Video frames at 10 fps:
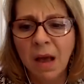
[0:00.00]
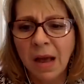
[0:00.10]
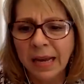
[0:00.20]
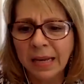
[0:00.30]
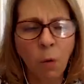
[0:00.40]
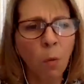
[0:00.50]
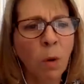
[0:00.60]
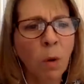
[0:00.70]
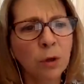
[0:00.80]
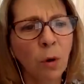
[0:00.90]

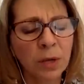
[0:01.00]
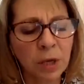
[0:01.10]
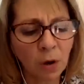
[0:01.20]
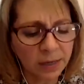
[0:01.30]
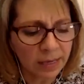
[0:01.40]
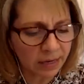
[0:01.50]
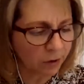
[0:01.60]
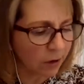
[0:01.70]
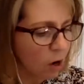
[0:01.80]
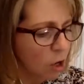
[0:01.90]
What's going on
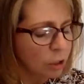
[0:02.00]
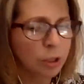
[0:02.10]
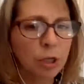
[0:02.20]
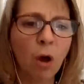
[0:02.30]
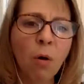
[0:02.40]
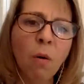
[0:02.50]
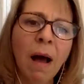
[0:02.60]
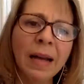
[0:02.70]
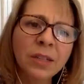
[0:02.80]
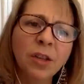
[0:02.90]
here? So
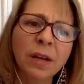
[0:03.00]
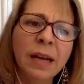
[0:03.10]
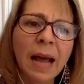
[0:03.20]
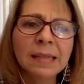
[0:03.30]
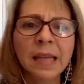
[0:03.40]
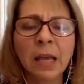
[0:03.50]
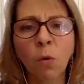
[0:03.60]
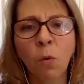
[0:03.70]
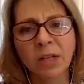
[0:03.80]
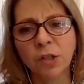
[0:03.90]
I started asking
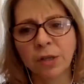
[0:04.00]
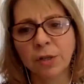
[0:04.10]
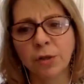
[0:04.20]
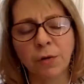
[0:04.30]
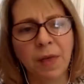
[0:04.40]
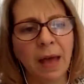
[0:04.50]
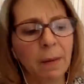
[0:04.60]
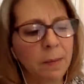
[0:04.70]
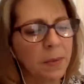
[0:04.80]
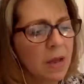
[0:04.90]
questions to
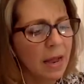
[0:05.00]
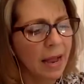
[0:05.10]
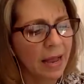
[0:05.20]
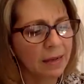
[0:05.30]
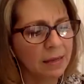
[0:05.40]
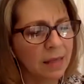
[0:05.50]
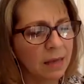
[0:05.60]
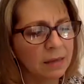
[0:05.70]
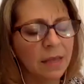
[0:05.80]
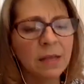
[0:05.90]
them, and
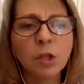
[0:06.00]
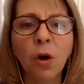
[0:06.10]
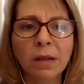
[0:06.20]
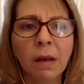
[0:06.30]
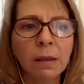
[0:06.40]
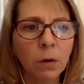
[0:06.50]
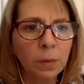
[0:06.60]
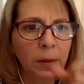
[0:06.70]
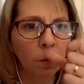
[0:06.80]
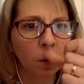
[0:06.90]
things got a little
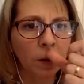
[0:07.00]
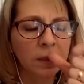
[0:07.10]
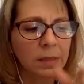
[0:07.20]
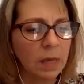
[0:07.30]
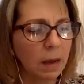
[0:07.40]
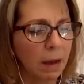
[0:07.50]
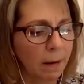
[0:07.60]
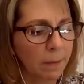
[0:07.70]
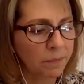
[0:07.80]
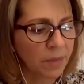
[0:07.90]
bit worse,
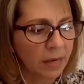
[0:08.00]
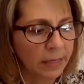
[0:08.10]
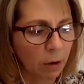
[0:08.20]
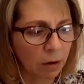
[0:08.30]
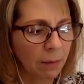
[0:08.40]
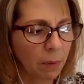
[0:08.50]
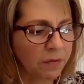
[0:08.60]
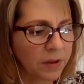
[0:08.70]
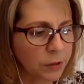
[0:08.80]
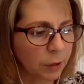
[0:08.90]
a couple of
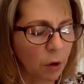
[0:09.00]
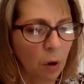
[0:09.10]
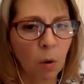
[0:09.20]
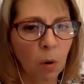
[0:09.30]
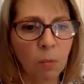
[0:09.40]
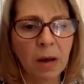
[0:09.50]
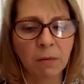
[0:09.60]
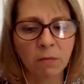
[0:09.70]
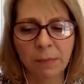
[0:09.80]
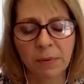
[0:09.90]
years ago,
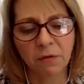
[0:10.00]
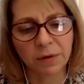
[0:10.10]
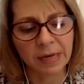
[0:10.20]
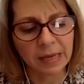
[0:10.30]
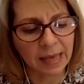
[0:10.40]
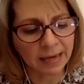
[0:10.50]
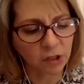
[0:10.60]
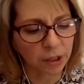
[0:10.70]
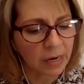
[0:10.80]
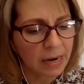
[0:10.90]
right before the
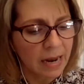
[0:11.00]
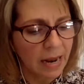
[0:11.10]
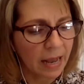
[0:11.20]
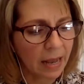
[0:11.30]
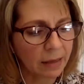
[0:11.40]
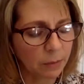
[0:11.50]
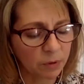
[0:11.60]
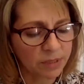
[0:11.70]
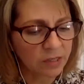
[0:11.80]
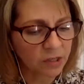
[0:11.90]
election, the
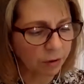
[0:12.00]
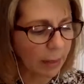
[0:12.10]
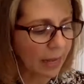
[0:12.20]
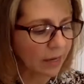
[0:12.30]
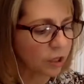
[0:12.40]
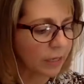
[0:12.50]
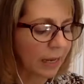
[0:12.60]
presidential election.